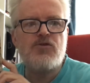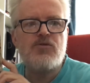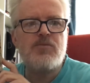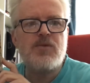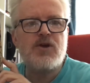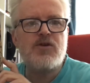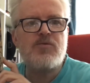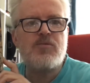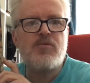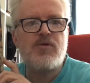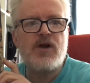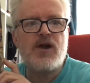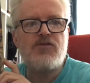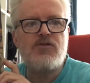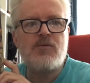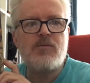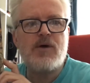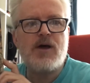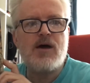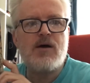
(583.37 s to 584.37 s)
mixed
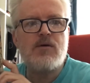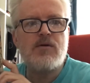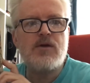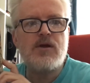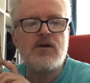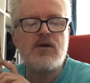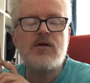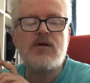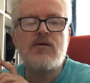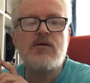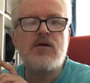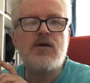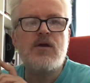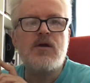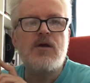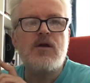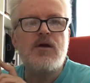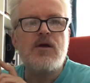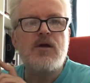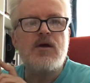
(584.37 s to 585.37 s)
press about
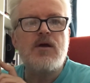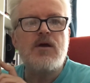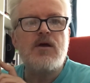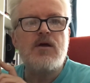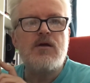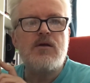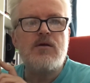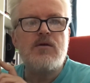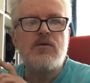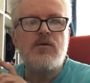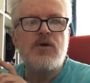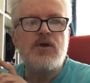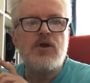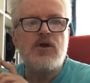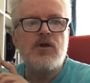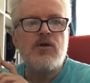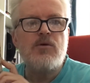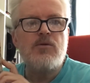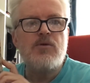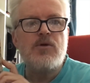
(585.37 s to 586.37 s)
who are
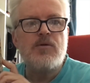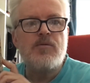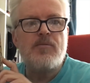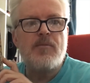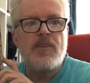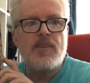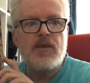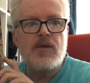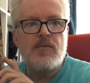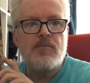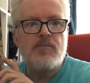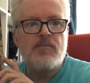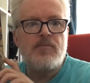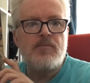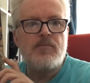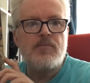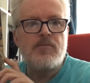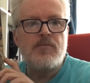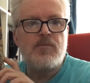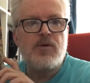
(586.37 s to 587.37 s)
you
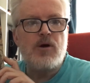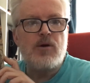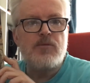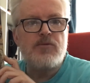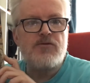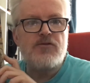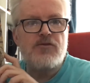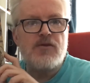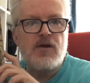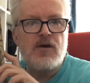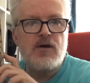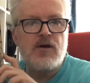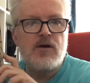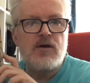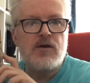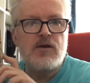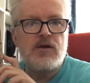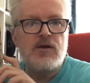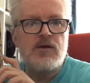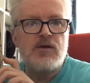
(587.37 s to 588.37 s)
pop
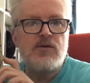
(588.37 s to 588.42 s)
star,